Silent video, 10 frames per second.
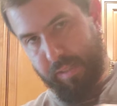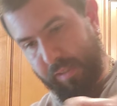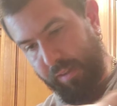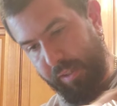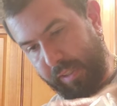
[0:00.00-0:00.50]

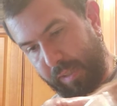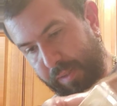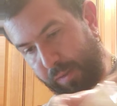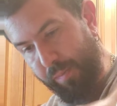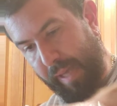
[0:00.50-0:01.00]
So you're going to
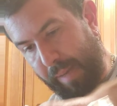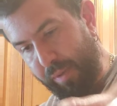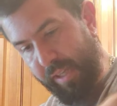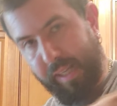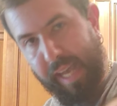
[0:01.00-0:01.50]
do
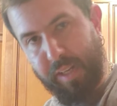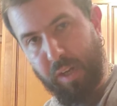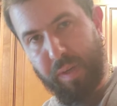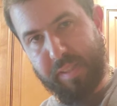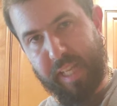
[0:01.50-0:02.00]
paprika. I
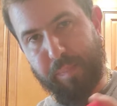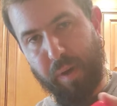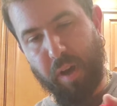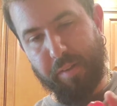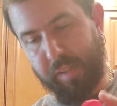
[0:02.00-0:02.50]
know it says
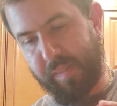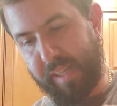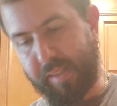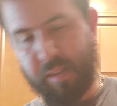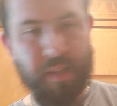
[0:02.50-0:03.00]
parsley
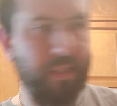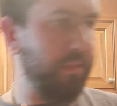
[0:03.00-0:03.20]
flakes on it.